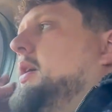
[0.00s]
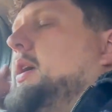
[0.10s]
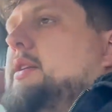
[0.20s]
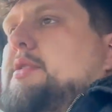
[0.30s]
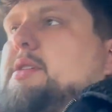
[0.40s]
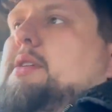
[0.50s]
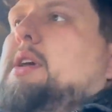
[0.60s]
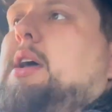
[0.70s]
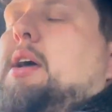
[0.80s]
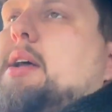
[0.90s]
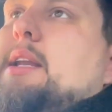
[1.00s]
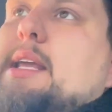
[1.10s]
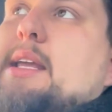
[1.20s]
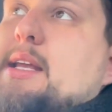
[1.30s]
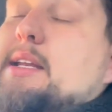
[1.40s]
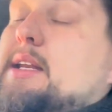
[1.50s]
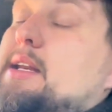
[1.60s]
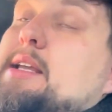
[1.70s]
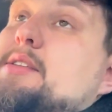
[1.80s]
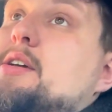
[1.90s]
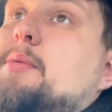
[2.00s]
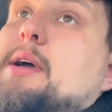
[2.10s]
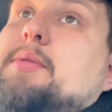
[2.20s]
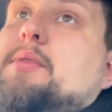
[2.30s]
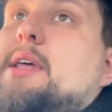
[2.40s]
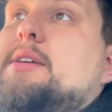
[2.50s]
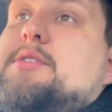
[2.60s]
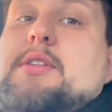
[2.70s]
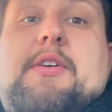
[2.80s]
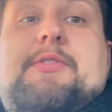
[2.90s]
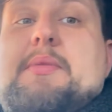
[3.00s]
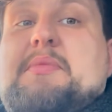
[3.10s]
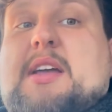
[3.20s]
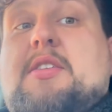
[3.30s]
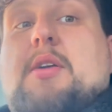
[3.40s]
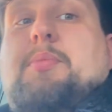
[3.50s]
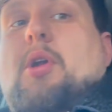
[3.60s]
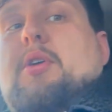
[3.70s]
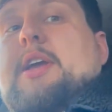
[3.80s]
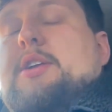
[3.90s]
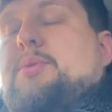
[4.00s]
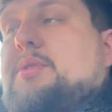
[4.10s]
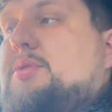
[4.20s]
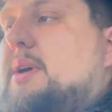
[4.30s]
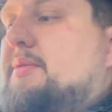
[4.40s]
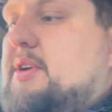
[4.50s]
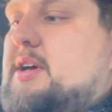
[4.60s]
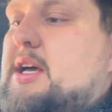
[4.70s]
It didn't need to come out. There's no blockage whatsoever.